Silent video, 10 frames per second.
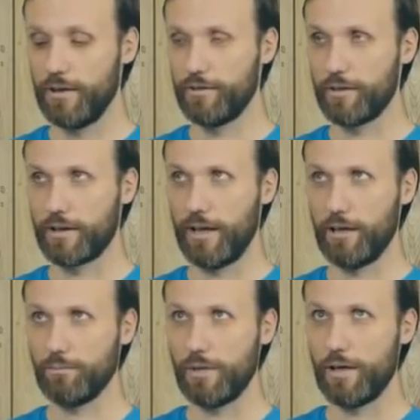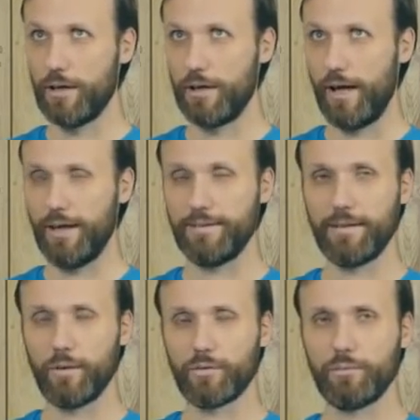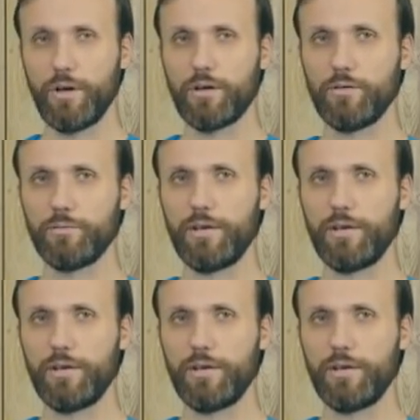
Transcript: is the CAME 8000 model.